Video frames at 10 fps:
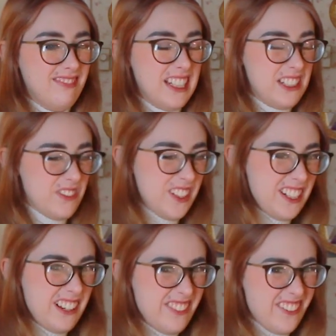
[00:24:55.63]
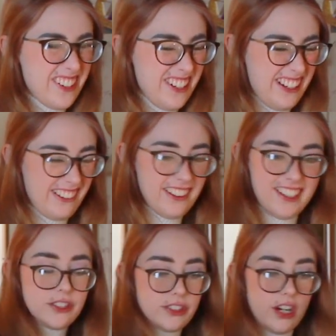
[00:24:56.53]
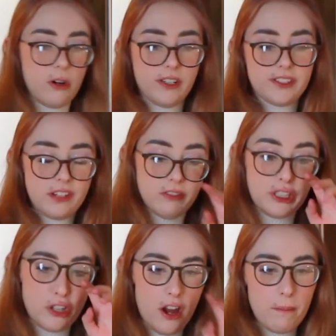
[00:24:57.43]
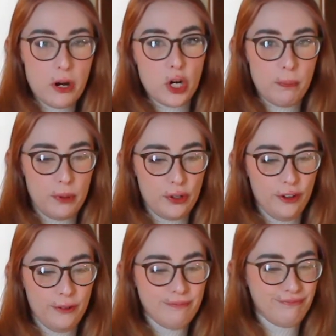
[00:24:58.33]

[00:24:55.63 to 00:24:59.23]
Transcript: I spilled it everywhere again. So it's definitely not purple.